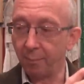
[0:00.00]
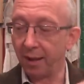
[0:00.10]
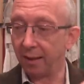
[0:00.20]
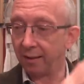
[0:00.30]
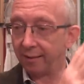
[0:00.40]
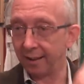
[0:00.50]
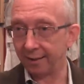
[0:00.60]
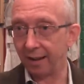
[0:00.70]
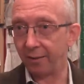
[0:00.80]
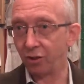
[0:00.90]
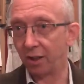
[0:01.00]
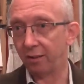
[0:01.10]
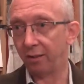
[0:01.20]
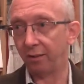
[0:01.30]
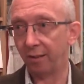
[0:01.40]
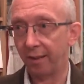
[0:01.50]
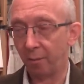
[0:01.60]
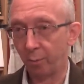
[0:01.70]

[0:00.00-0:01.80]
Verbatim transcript: in and take down the shutters and then